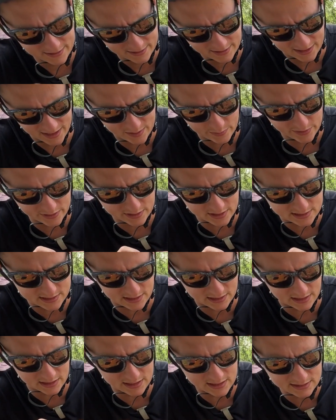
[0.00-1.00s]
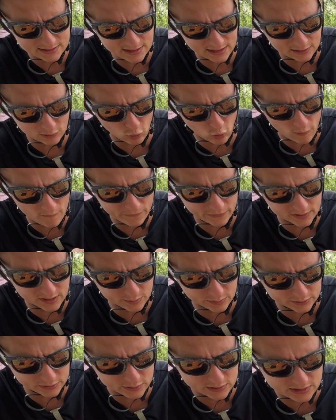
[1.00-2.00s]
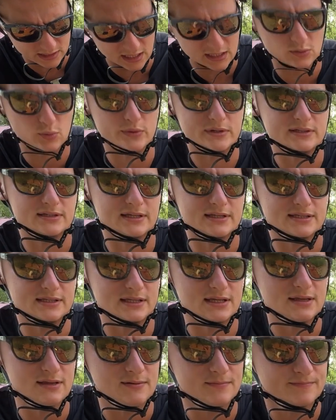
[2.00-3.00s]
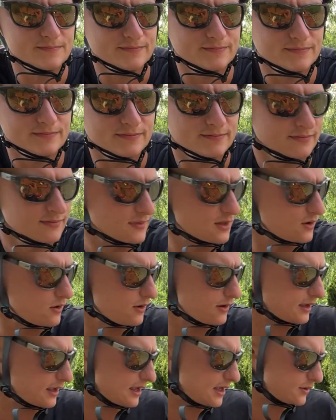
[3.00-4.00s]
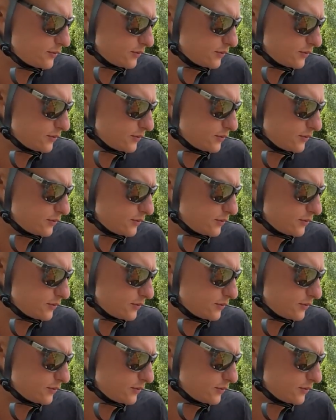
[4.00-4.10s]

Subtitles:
I'm interested. Is that comfortable to skate with that thing? Okay,